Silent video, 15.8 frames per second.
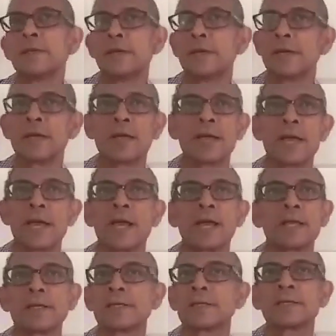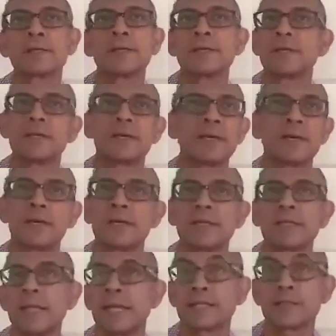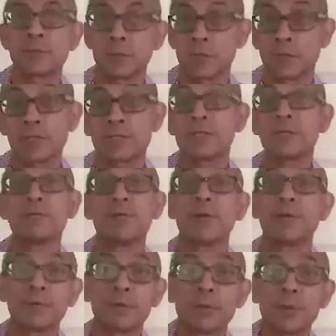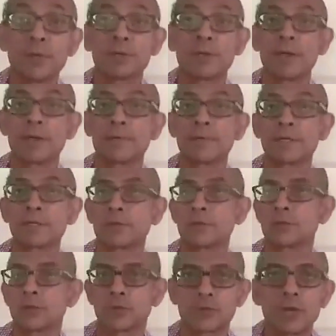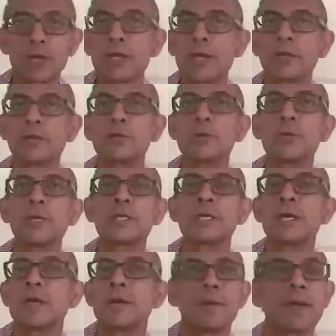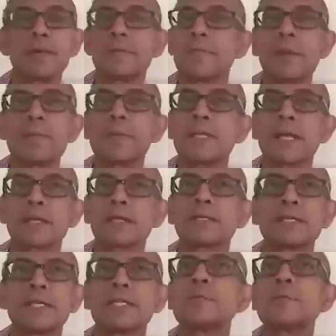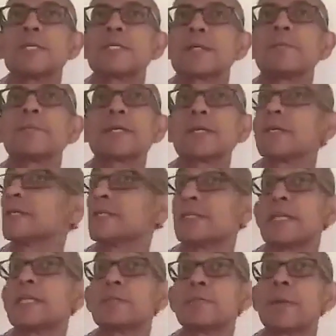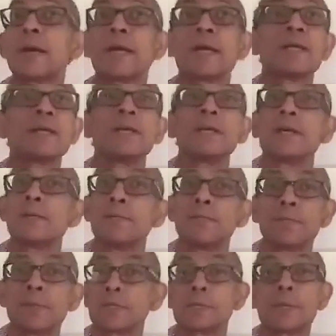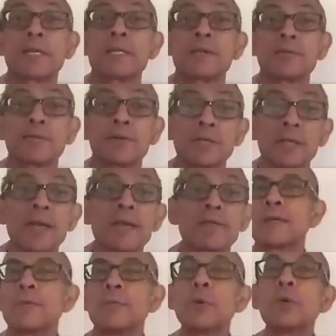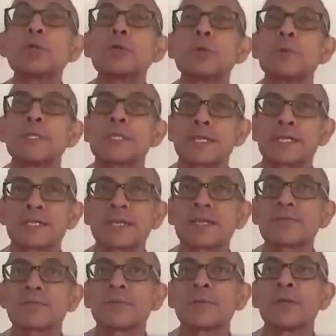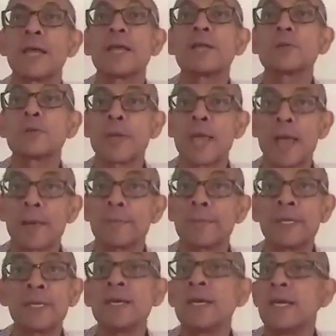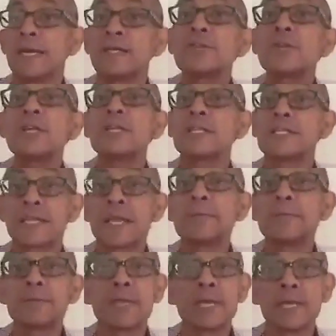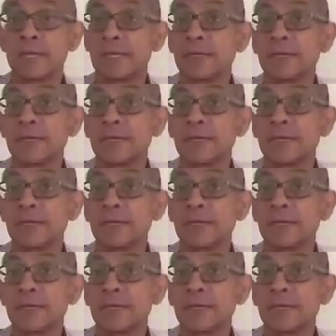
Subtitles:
And that's what is involved in doing a randomized controlled trial. I'll do it. And maybe that will teach me something, change my perspective of life. Both to be successful and to be happy is really the same thing.